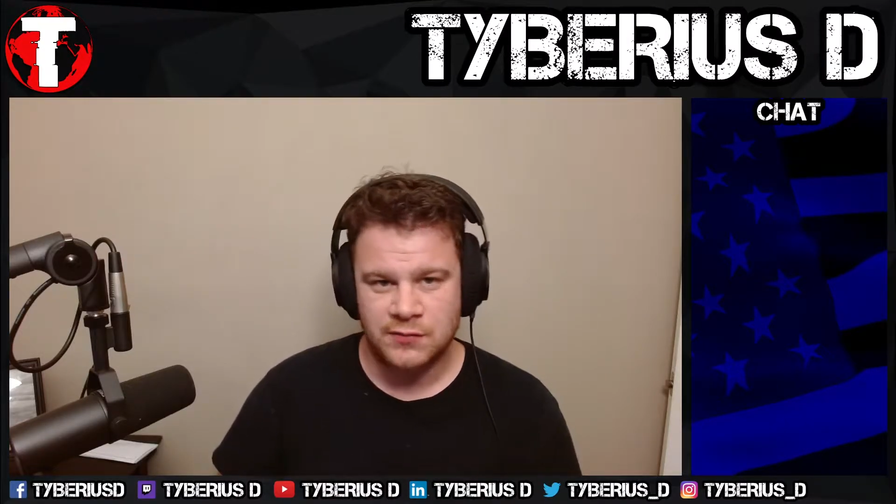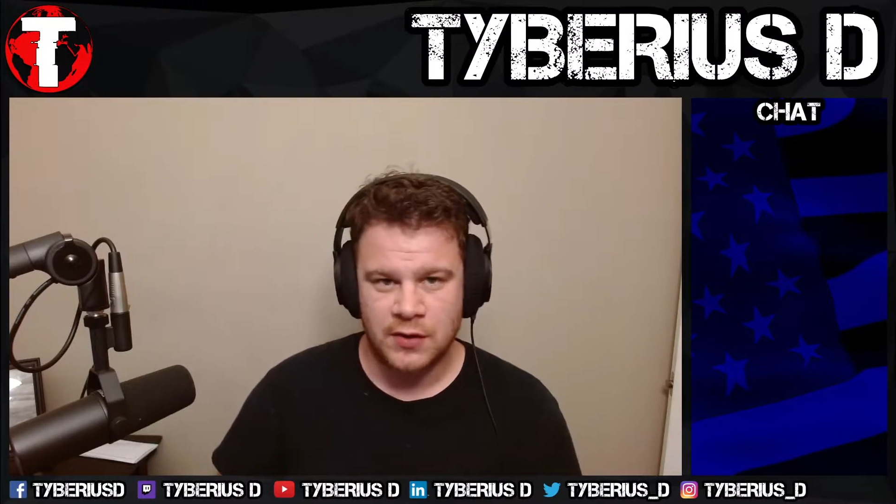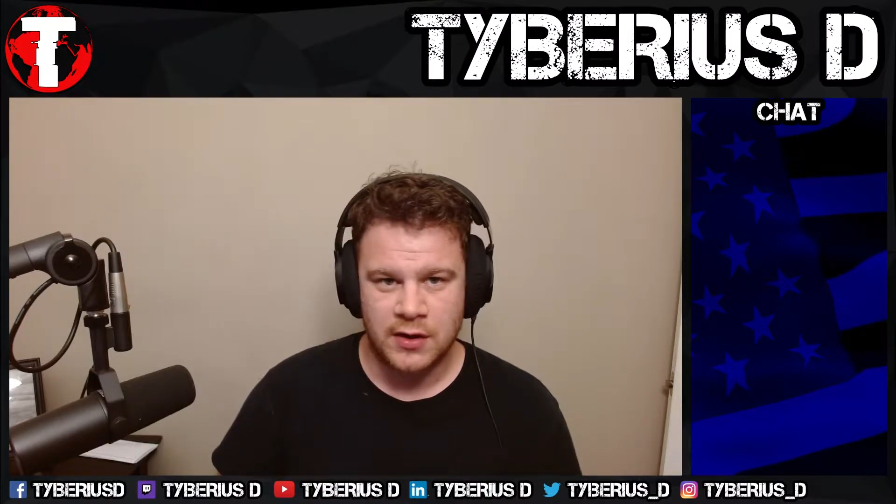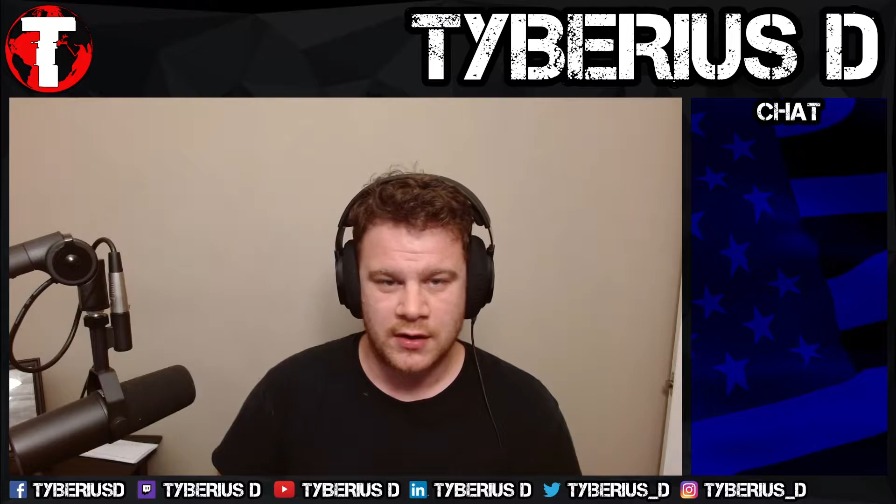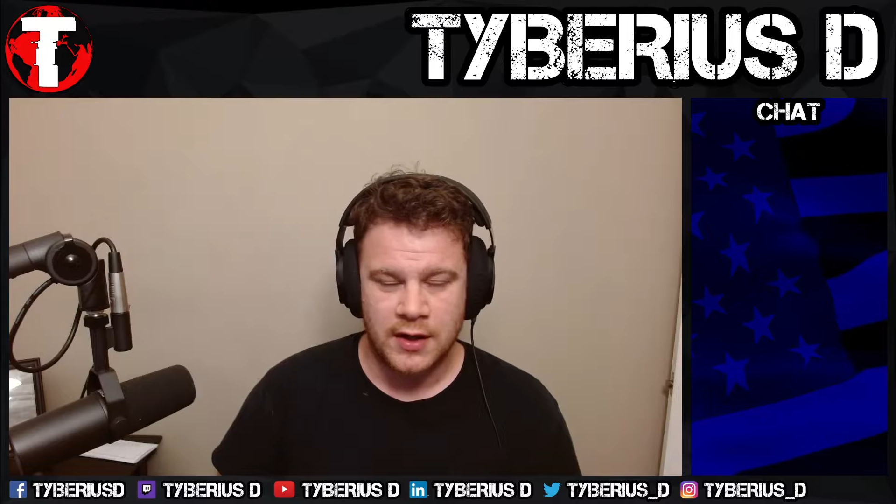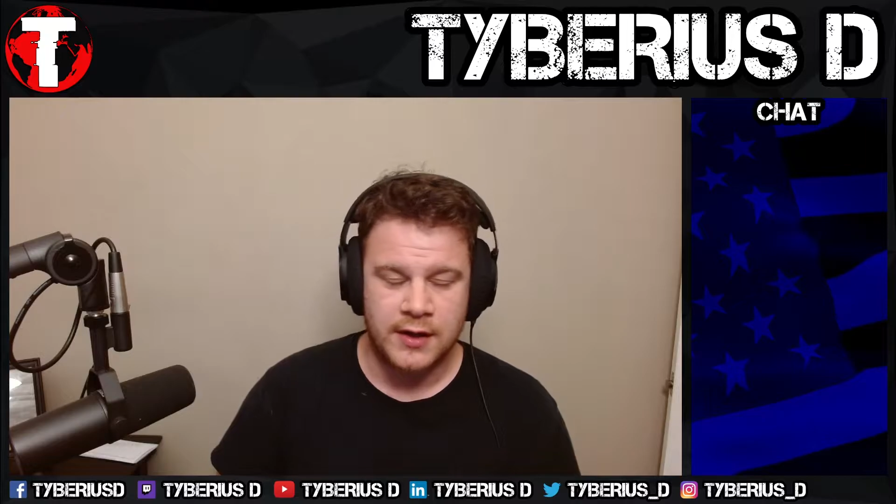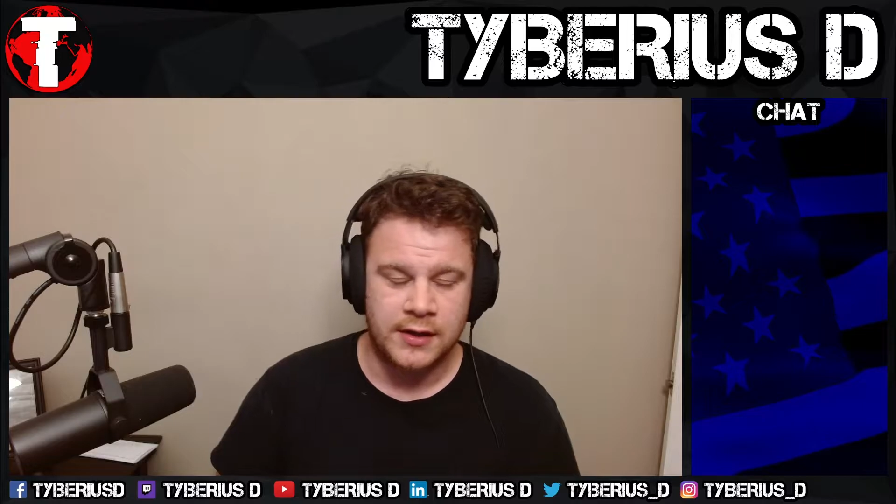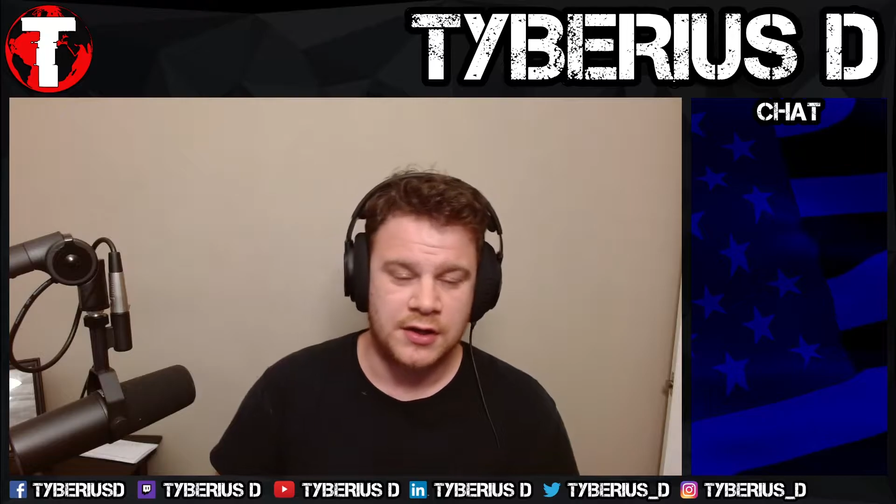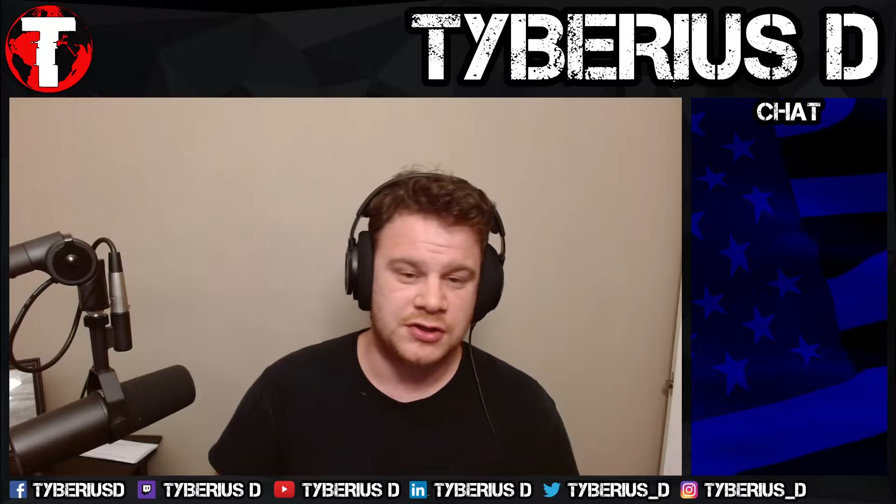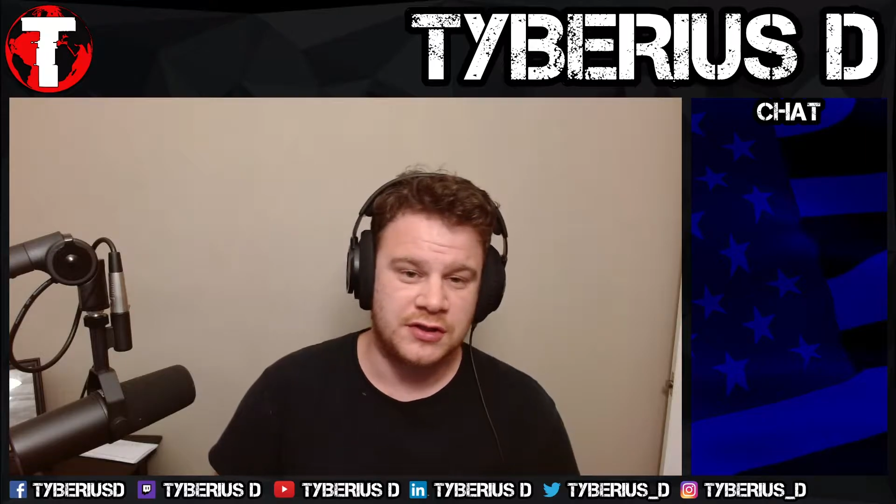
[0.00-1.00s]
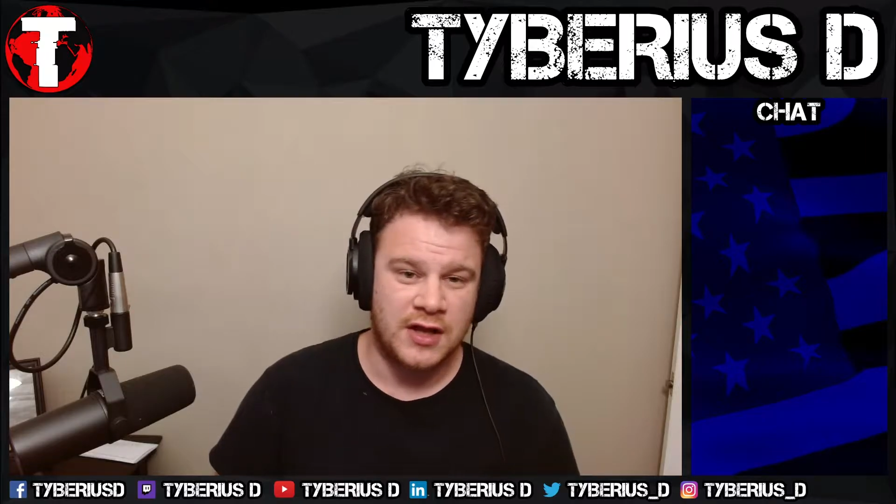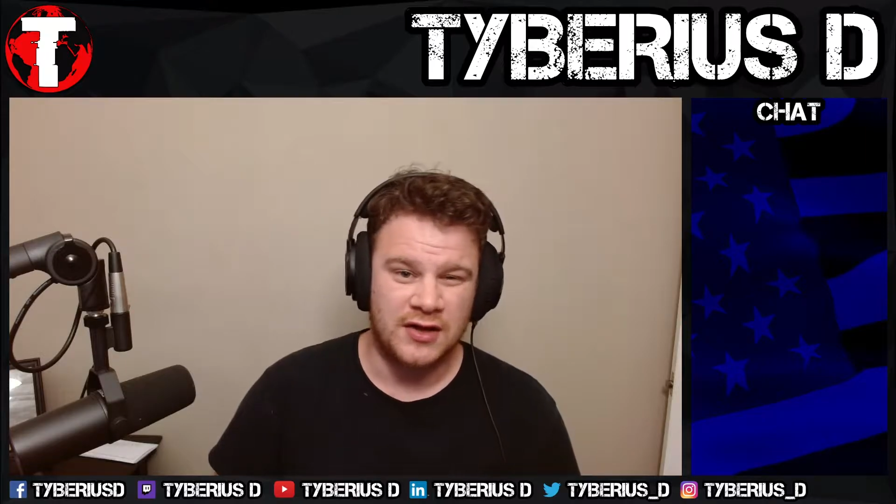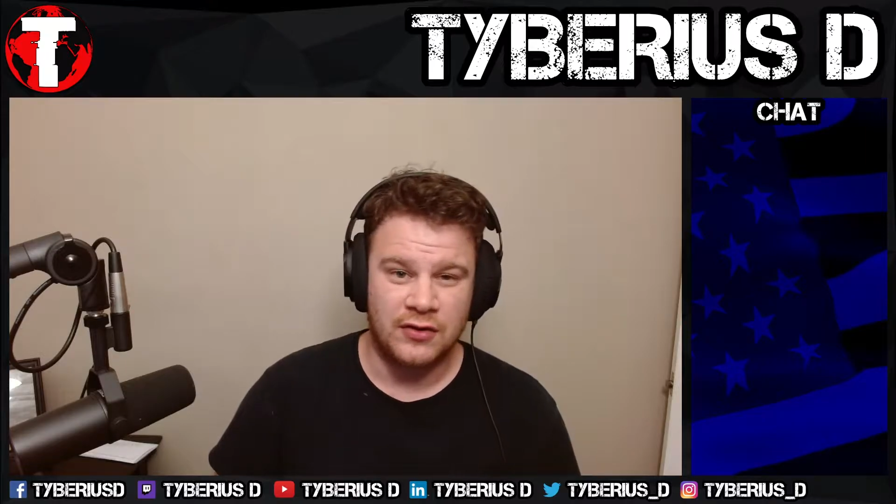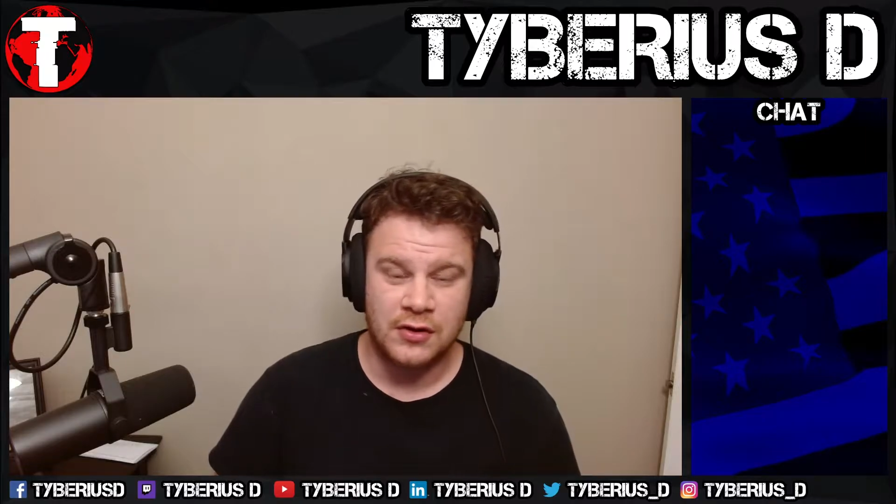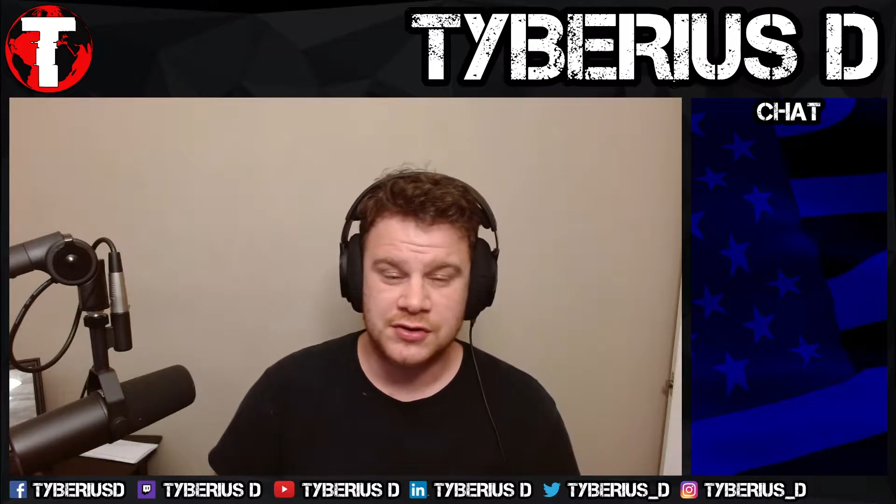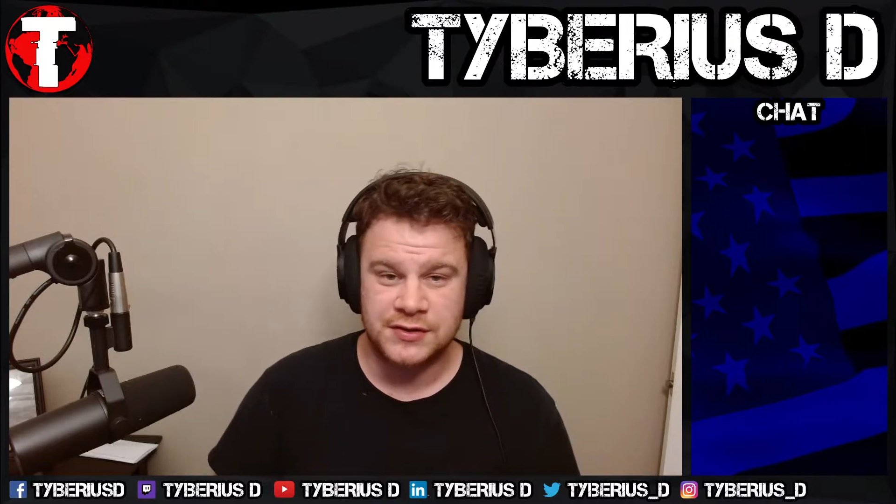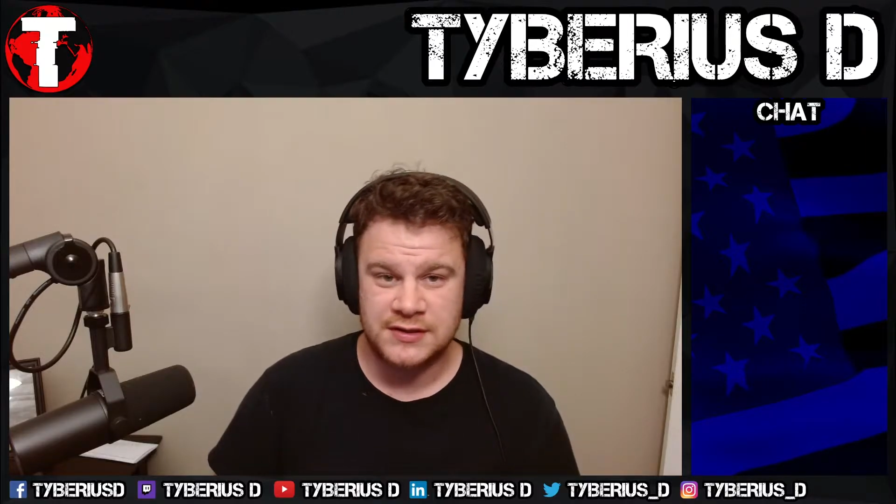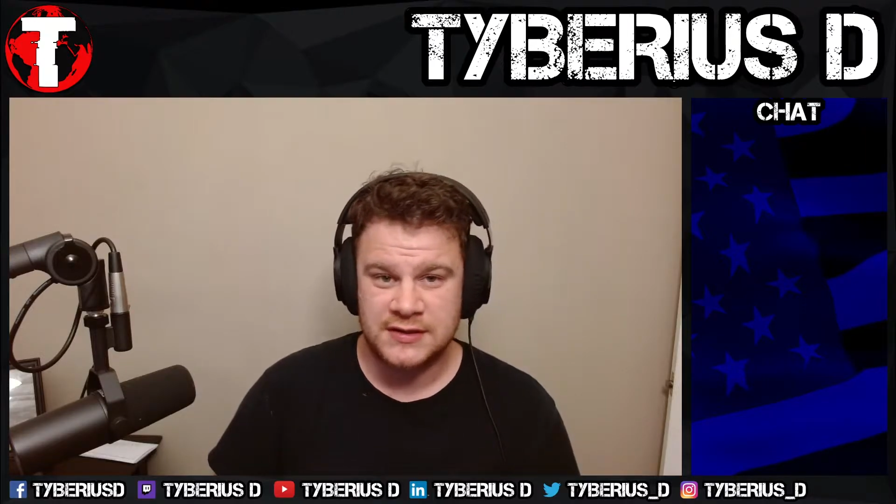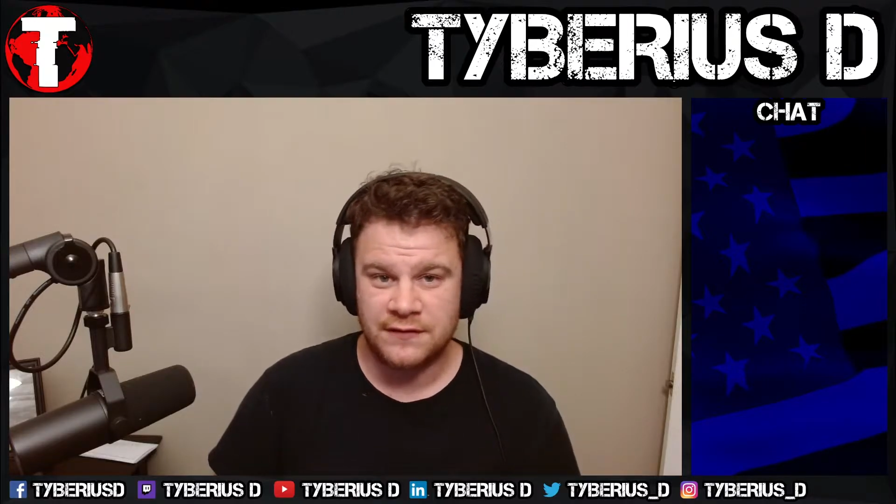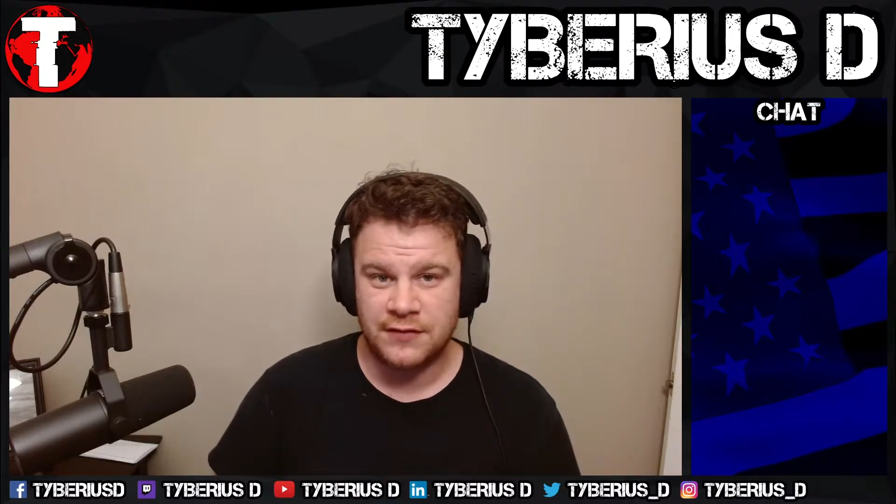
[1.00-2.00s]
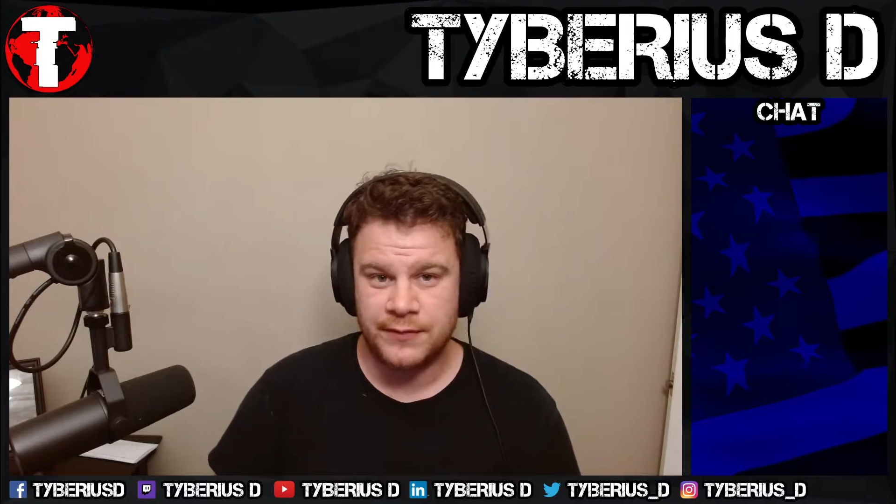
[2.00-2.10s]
where a nation had largely said for the